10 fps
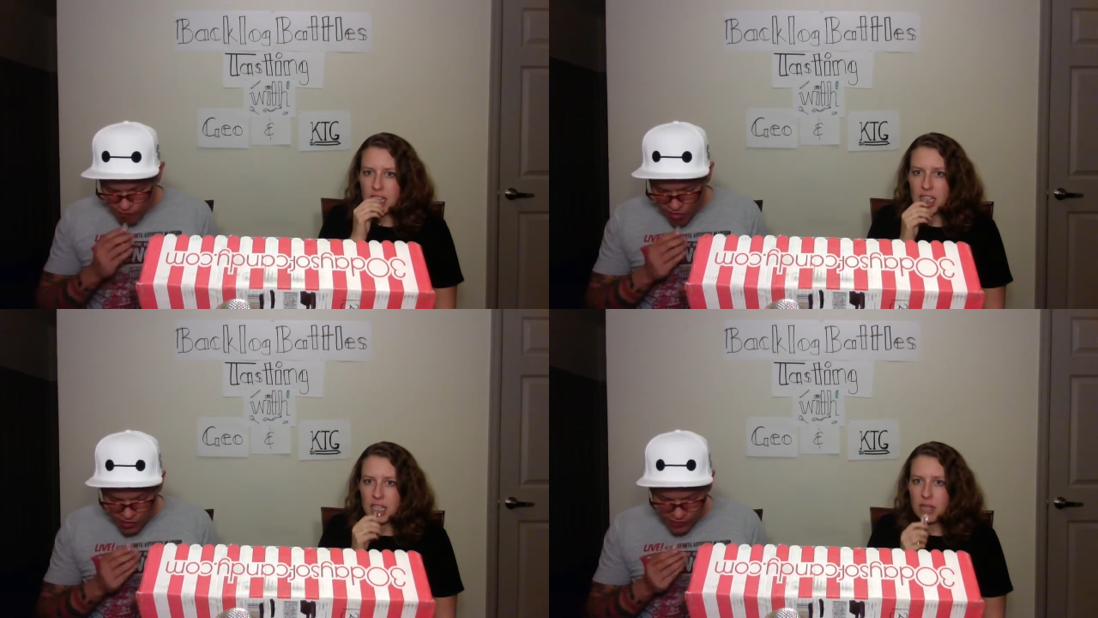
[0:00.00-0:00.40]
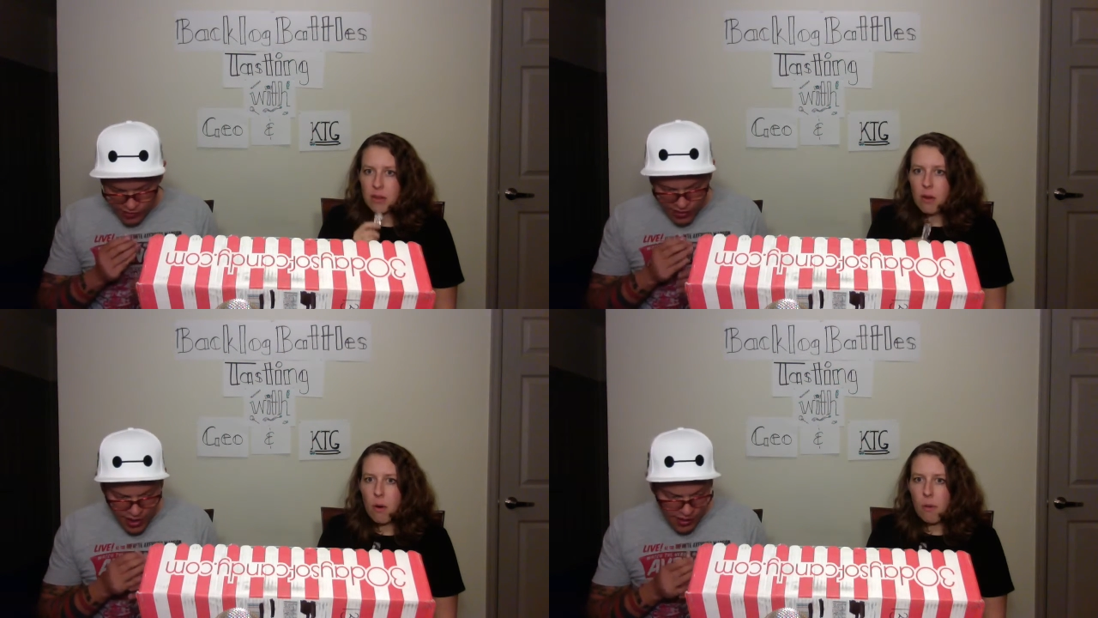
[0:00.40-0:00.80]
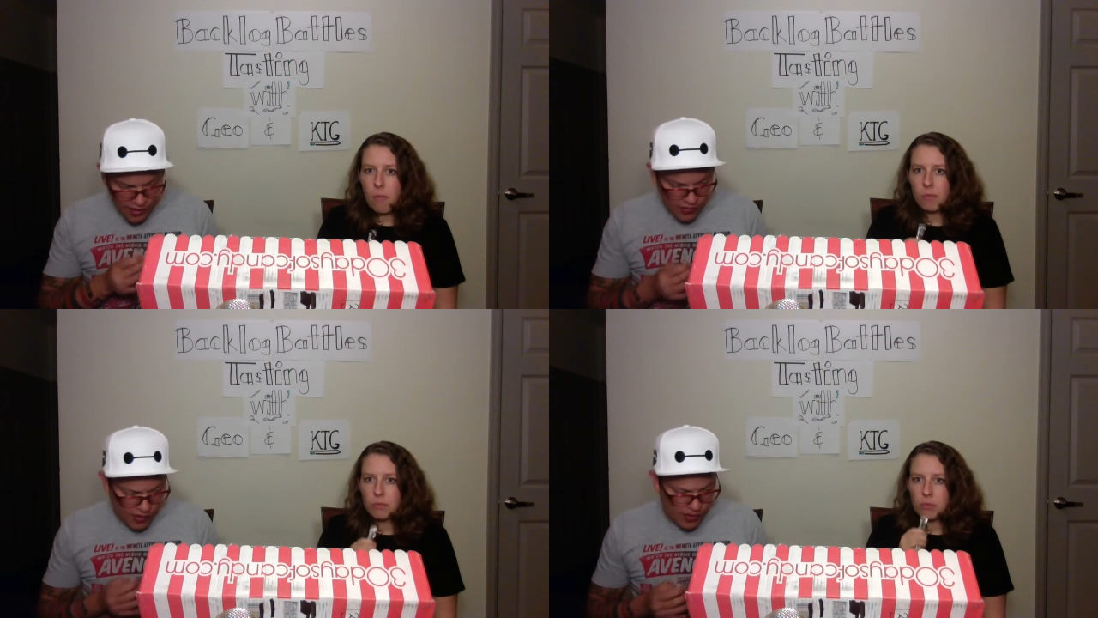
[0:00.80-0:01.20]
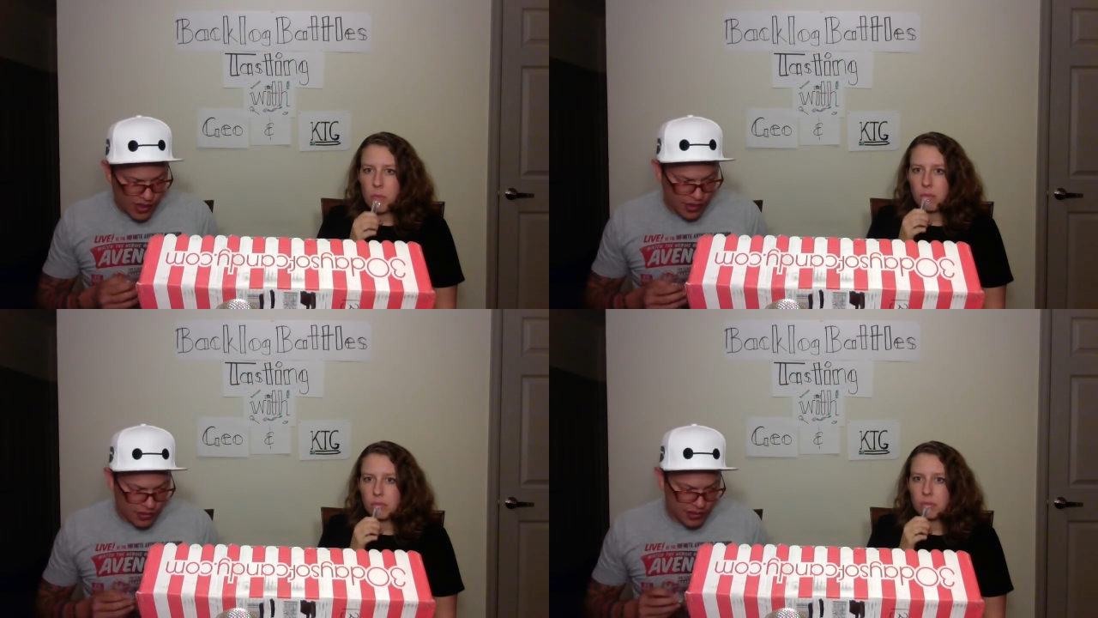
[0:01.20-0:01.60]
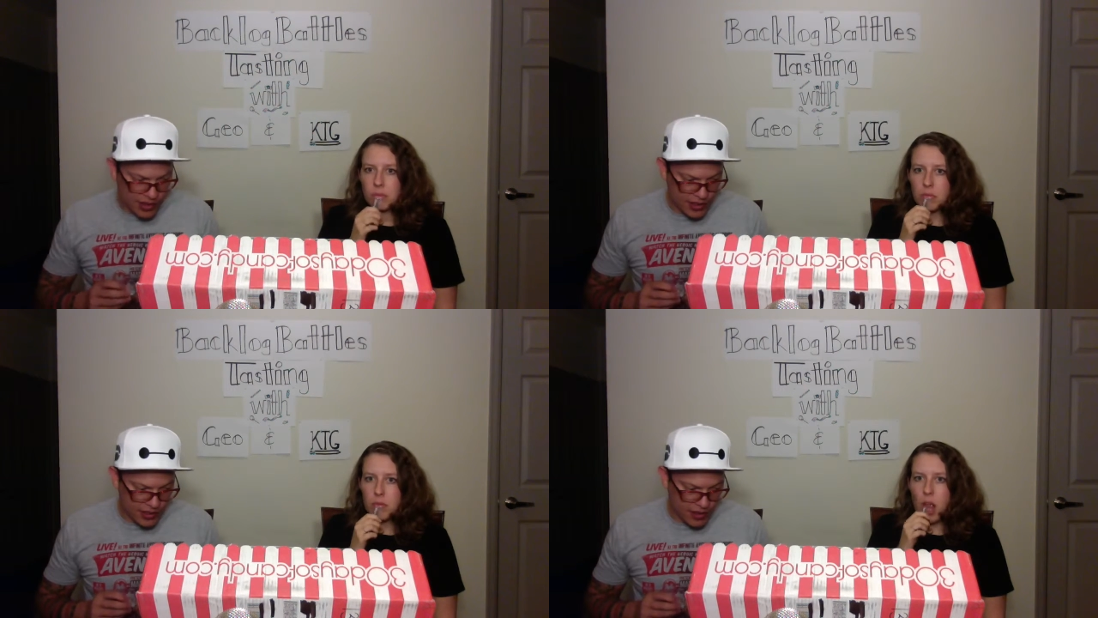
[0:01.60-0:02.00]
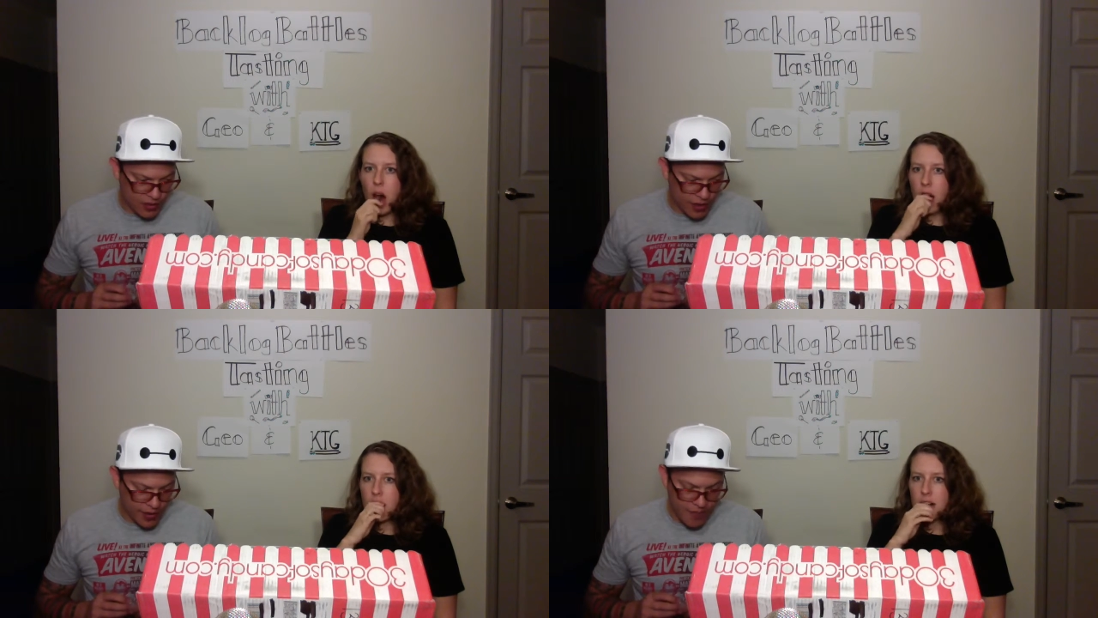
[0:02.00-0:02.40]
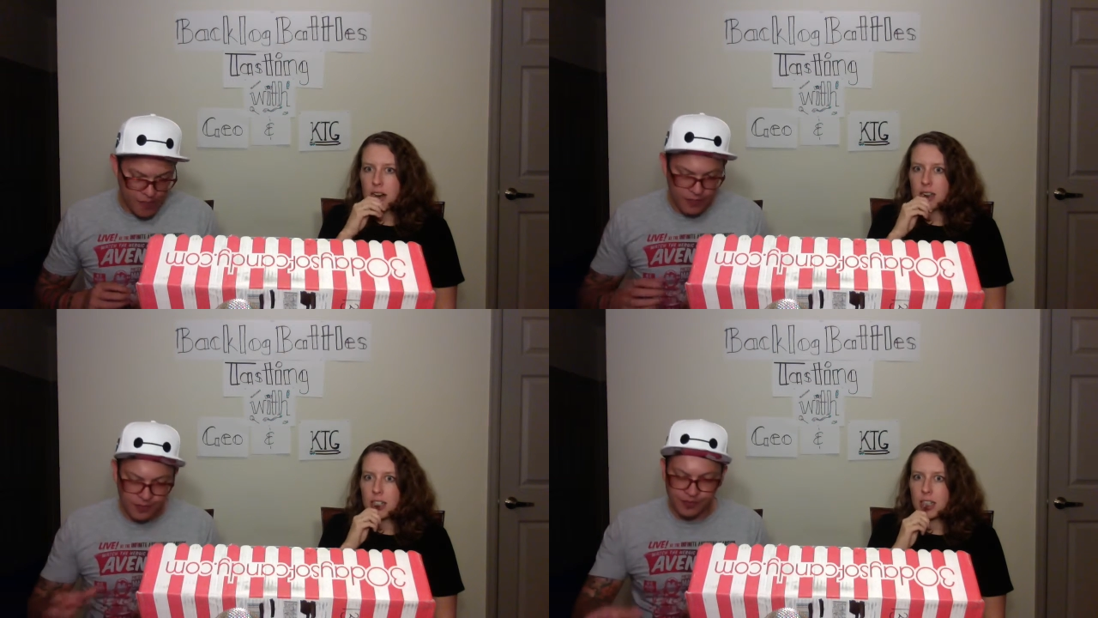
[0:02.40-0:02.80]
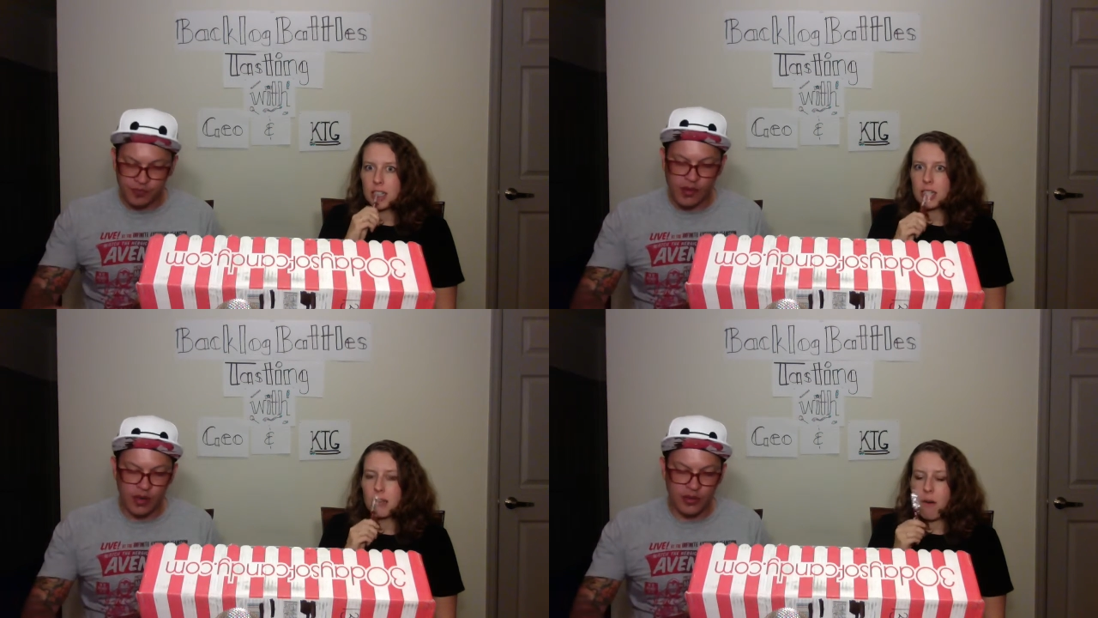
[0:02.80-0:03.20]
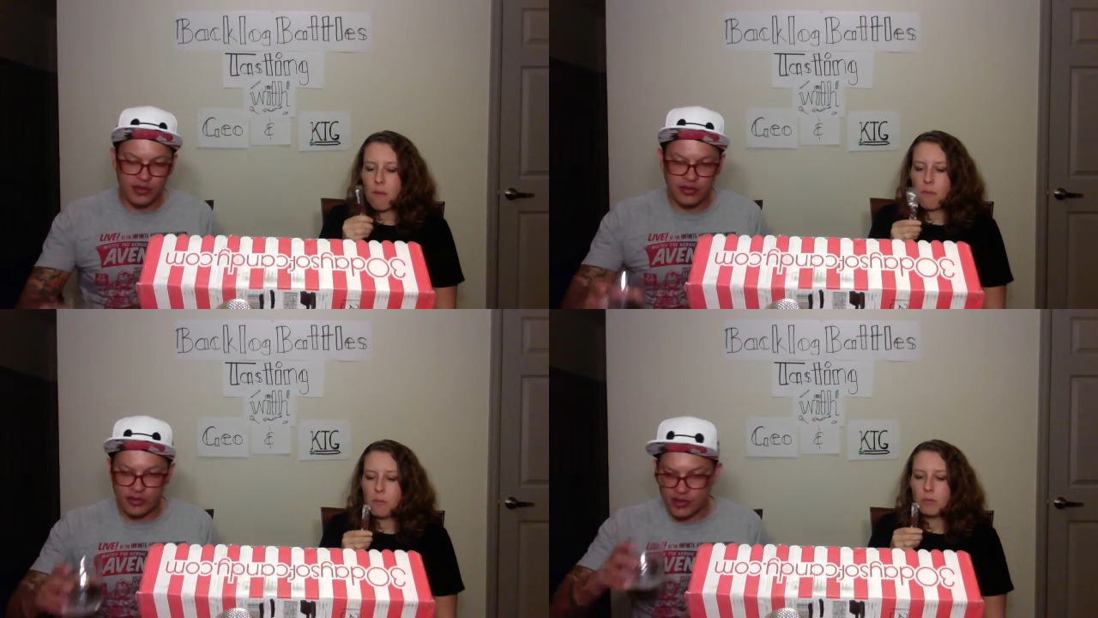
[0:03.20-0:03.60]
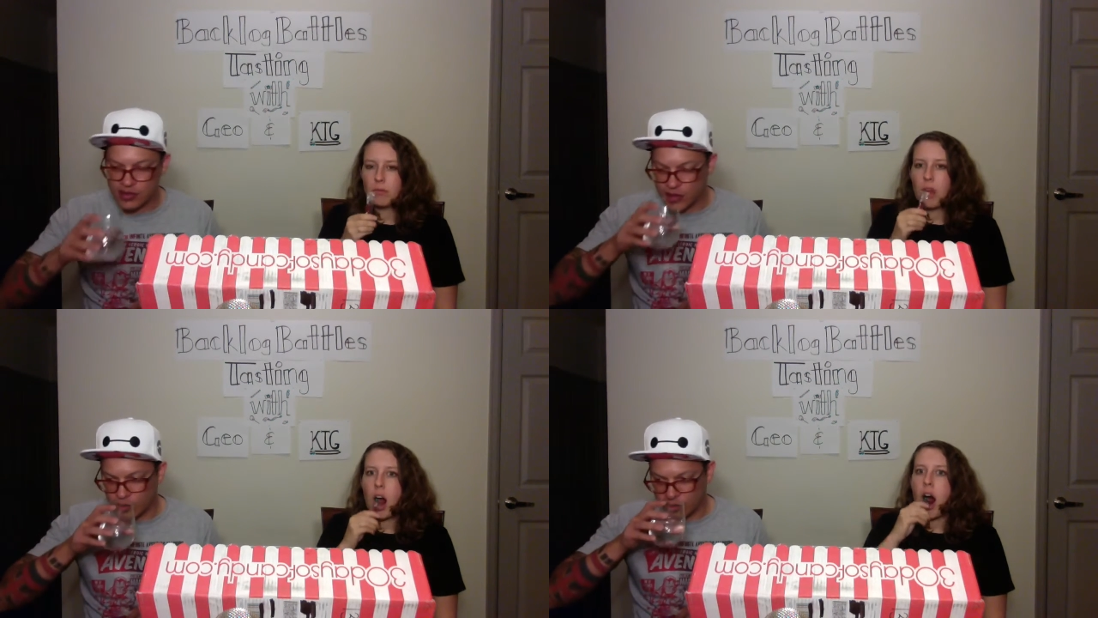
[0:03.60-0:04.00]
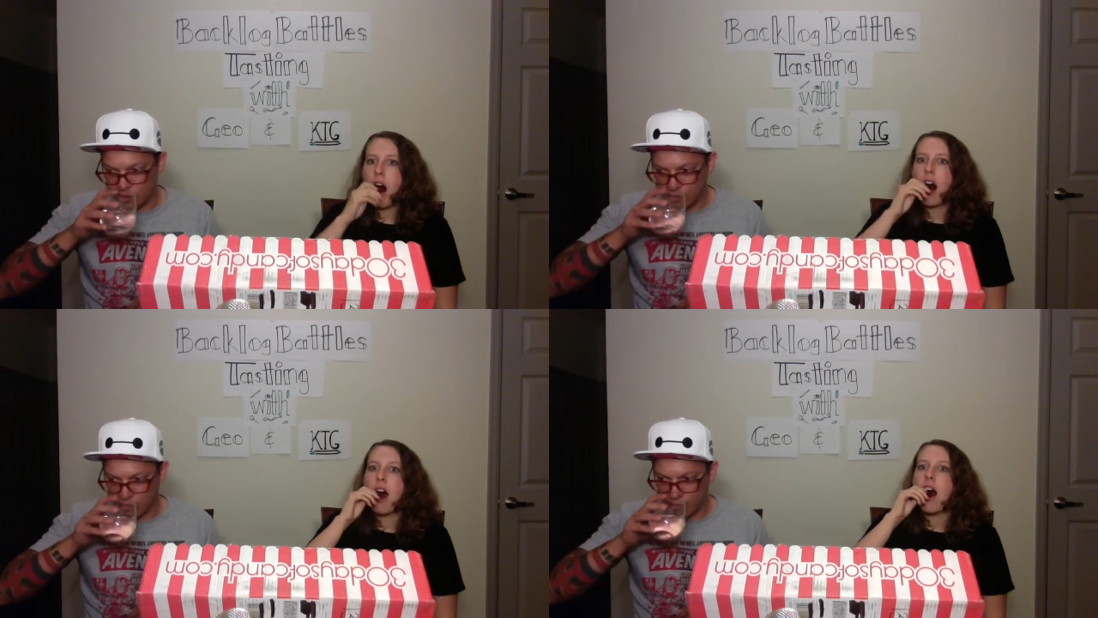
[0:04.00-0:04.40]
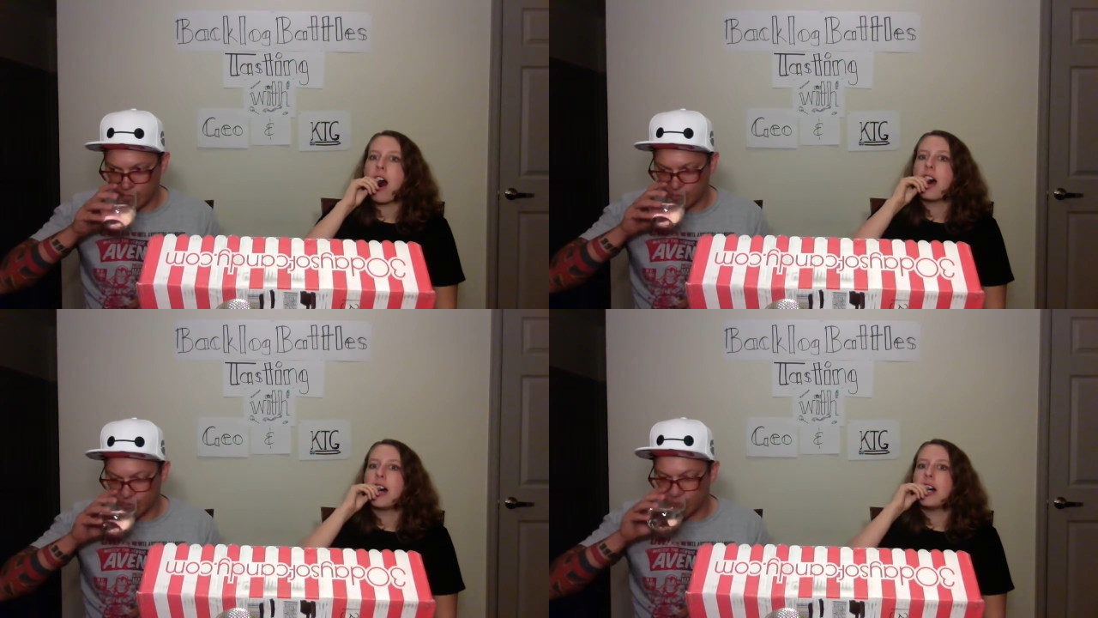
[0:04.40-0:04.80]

Speaker 1: They definitely got a different chocolate taste. I know that. Well, it still has a sour taste in my mouth.